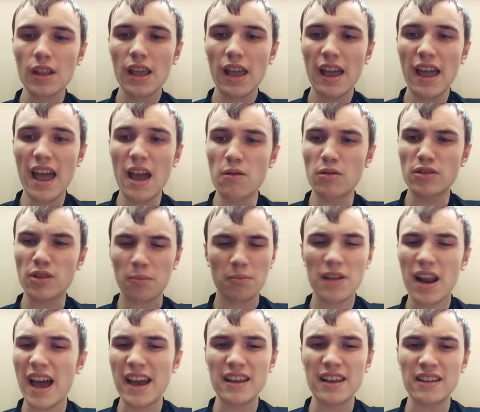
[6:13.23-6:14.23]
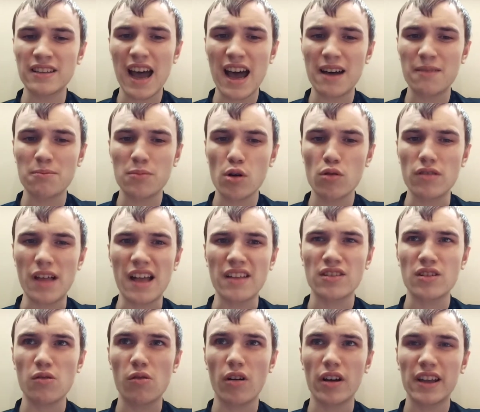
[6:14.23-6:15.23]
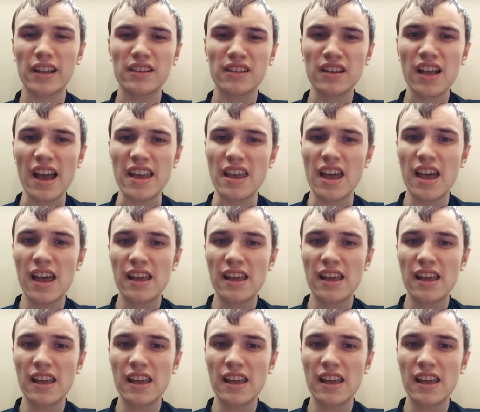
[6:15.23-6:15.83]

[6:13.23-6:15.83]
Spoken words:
it was a blatant handball, that's all I can say.